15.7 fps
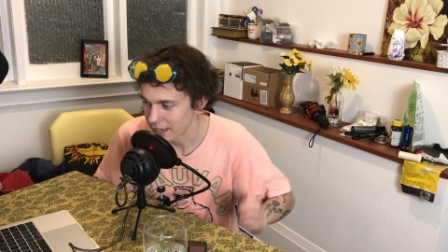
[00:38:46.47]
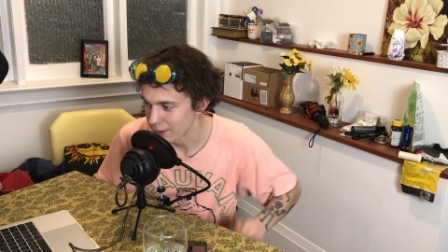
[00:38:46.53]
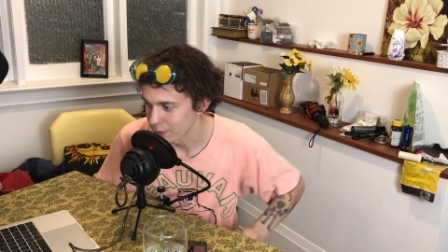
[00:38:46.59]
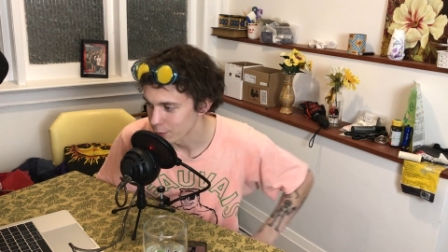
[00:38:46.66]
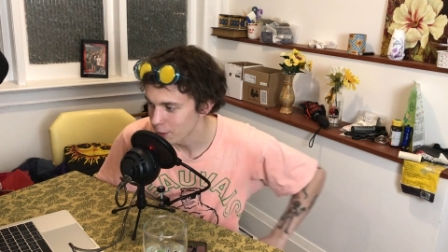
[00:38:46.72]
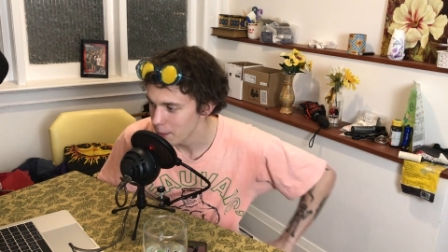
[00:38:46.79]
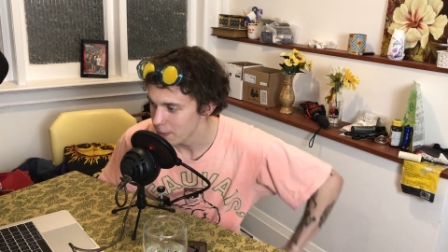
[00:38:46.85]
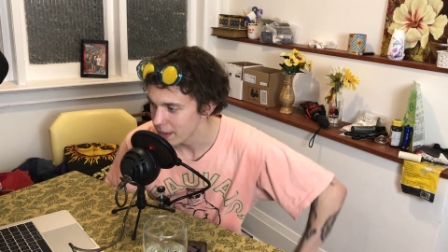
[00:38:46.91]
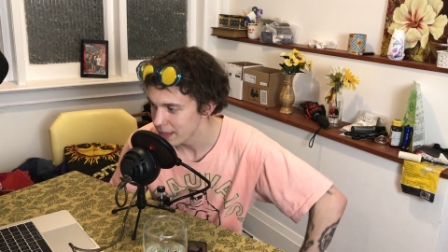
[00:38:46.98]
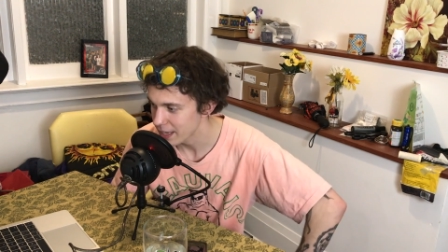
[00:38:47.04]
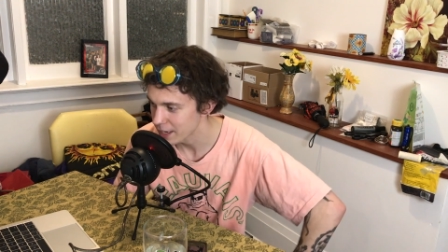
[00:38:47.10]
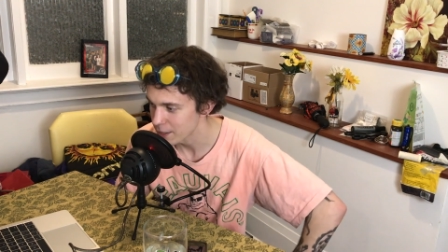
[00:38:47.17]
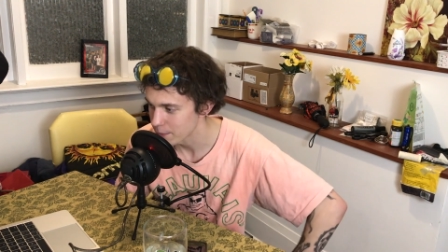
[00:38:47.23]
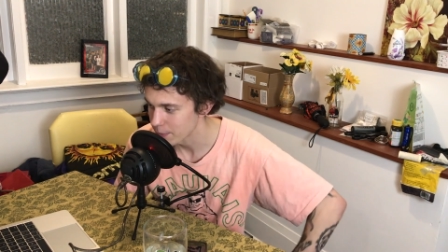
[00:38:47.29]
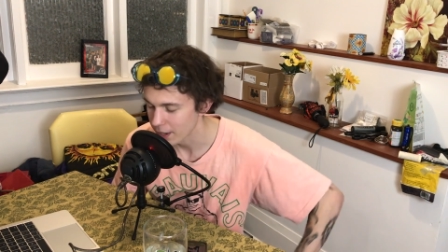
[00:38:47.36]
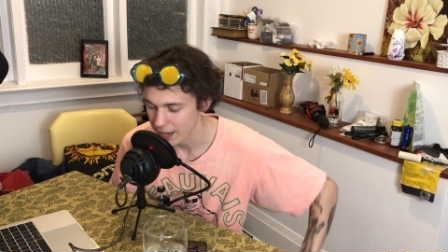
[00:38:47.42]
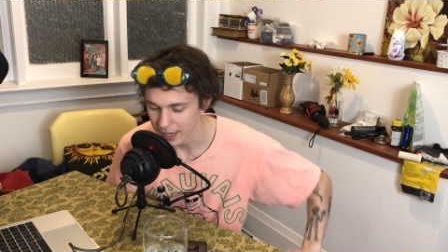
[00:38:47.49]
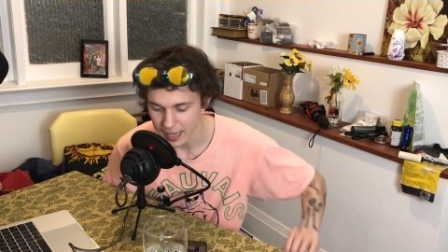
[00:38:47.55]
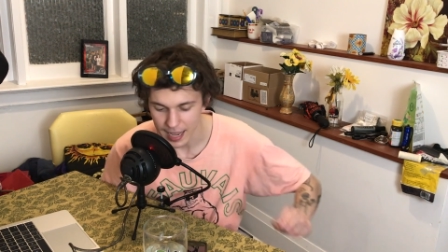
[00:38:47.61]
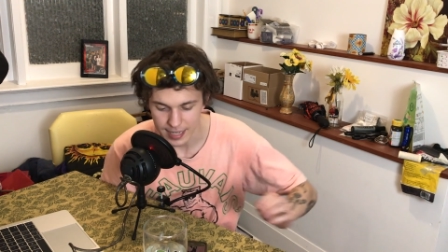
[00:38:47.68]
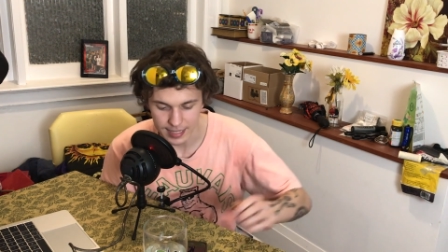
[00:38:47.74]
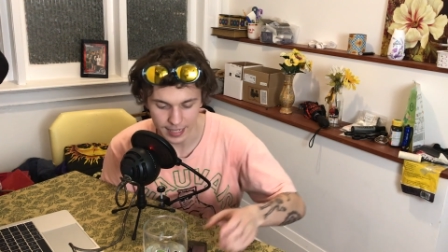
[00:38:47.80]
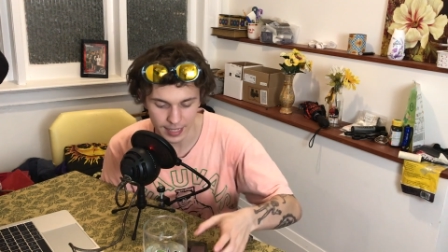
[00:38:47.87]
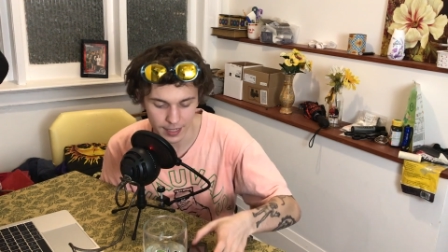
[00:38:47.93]
Like, right by the end of the
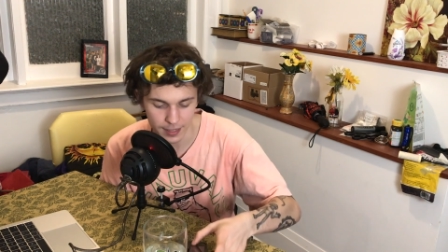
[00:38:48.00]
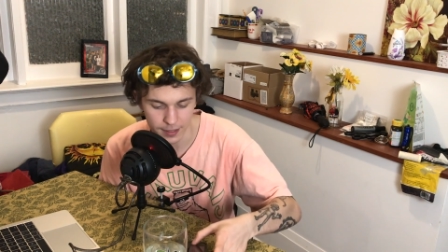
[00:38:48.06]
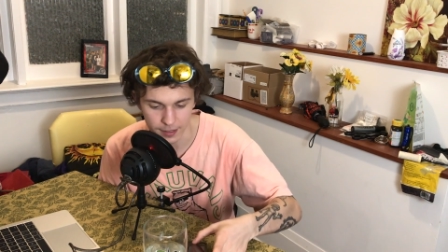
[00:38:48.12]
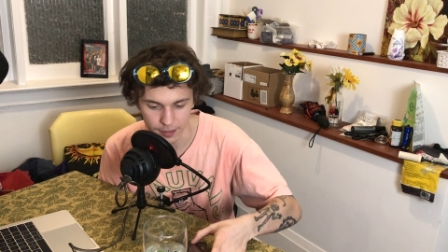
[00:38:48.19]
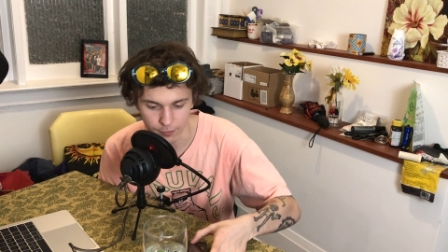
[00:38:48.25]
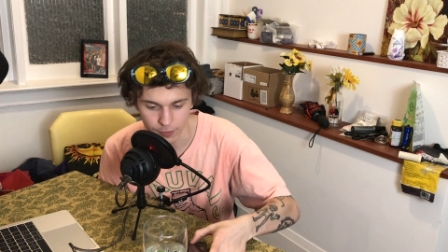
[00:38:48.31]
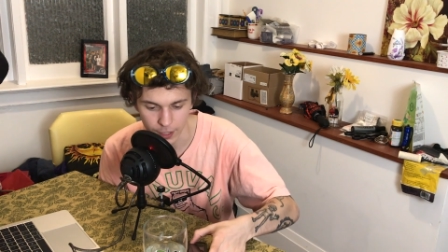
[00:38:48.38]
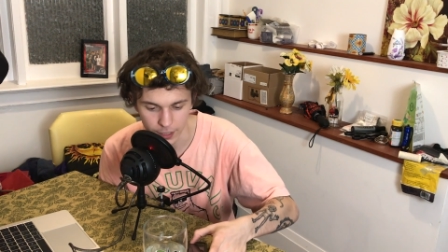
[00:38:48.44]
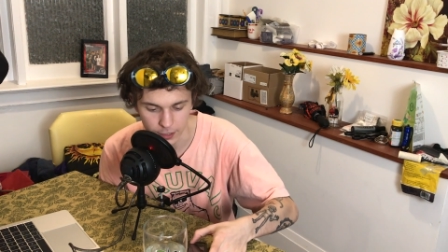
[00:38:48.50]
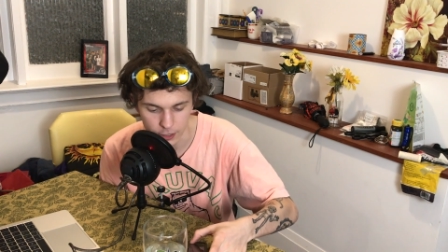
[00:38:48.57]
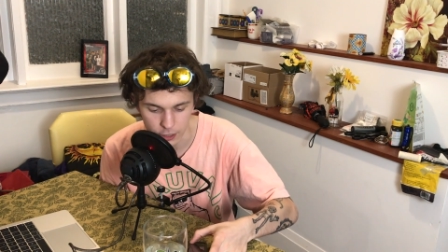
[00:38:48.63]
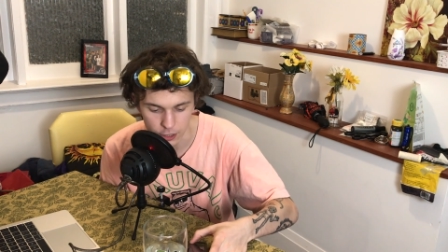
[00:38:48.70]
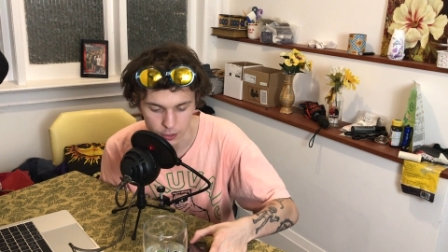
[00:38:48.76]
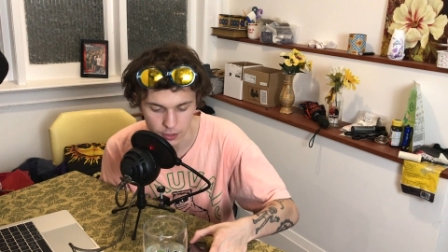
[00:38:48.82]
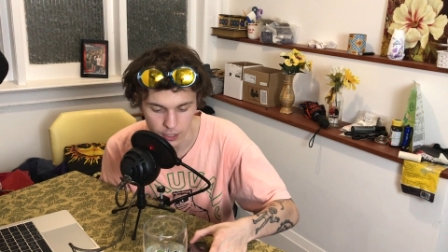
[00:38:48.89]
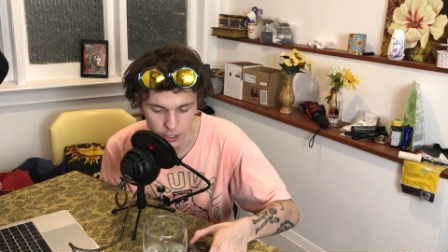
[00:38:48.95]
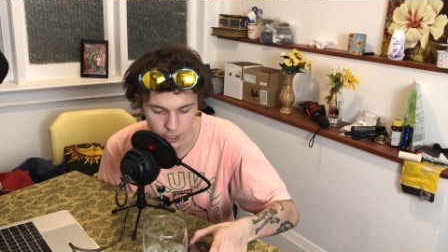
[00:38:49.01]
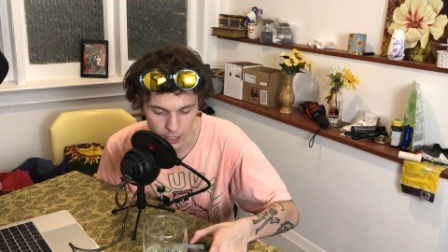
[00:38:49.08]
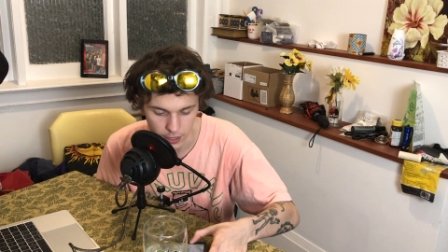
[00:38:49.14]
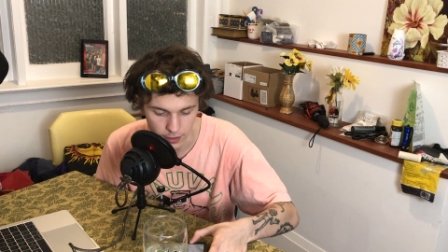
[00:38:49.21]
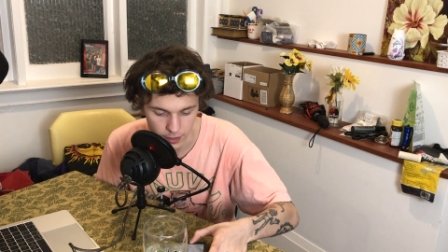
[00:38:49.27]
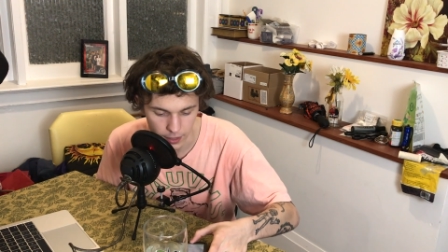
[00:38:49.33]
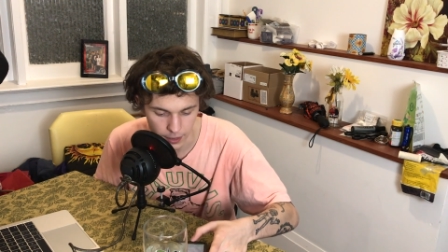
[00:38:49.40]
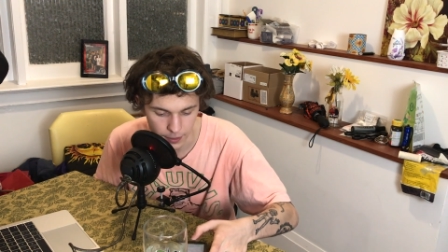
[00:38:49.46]
podcast, I get into the fucking juicy
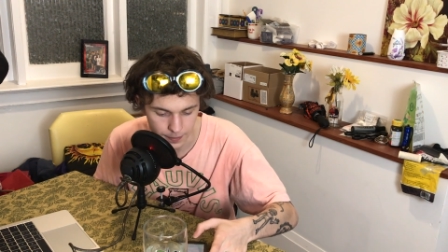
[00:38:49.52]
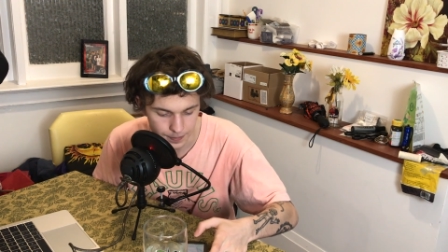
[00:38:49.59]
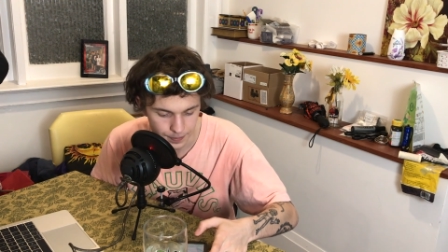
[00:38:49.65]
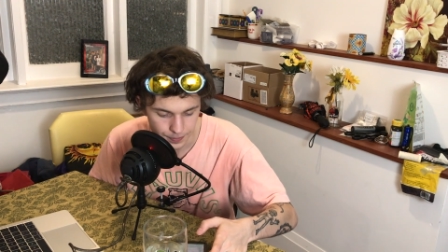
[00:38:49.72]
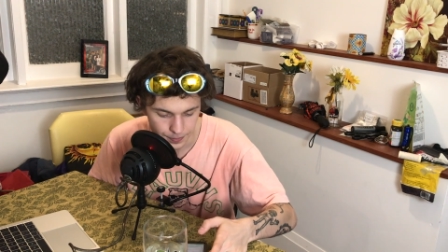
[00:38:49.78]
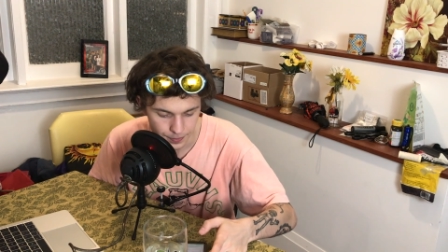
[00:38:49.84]
shit, you know?